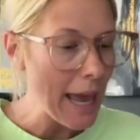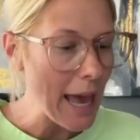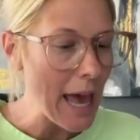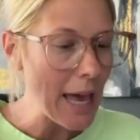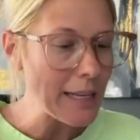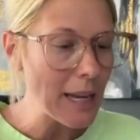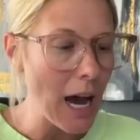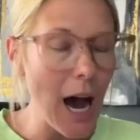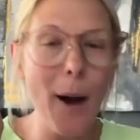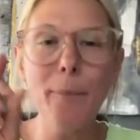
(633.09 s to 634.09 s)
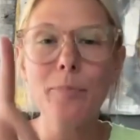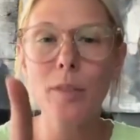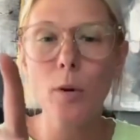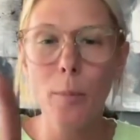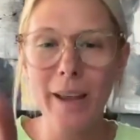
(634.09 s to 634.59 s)
And
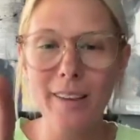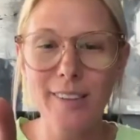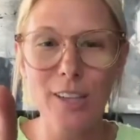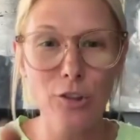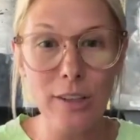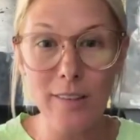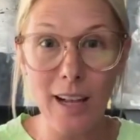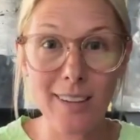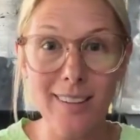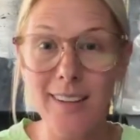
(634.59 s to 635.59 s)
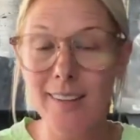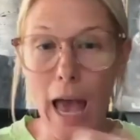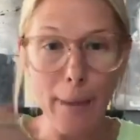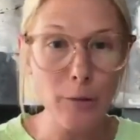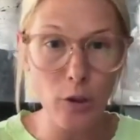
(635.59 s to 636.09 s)
the biggest thing she said is it
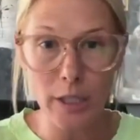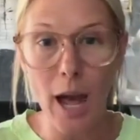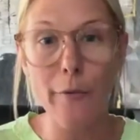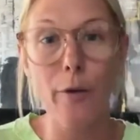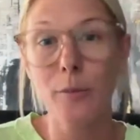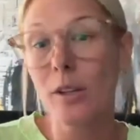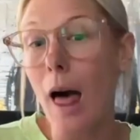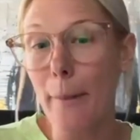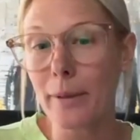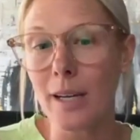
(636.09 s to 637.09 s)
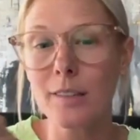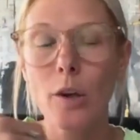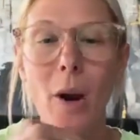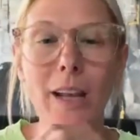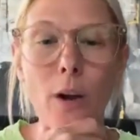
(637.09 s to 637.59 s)
is absolutely not from tilapia.
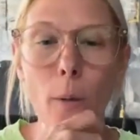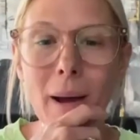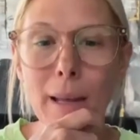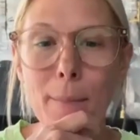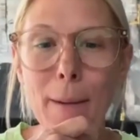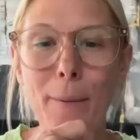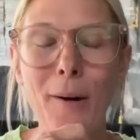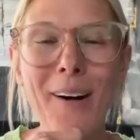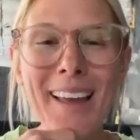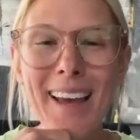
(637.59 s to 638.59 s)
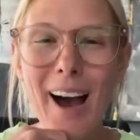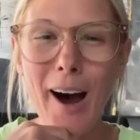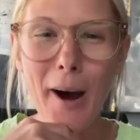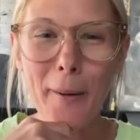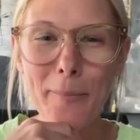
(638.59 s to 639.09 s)
So I know many people,
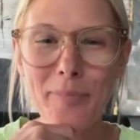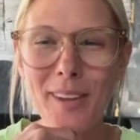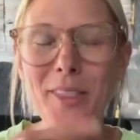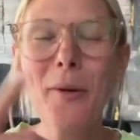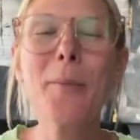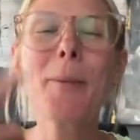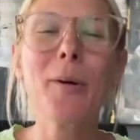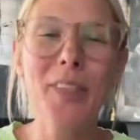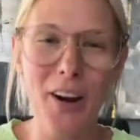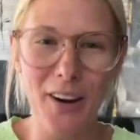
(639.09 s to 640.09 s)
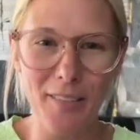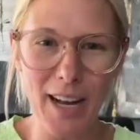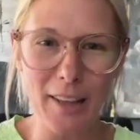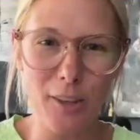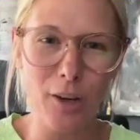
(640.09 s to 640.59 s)
there were people there
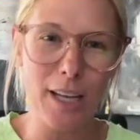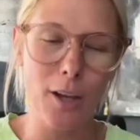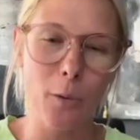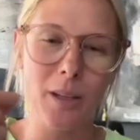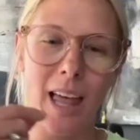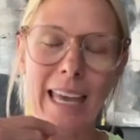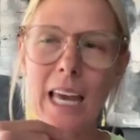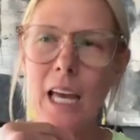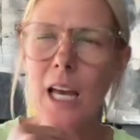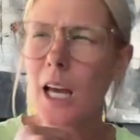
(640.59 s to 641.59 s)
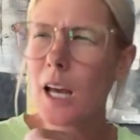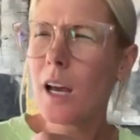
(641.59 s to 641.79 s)
even at the training who were like,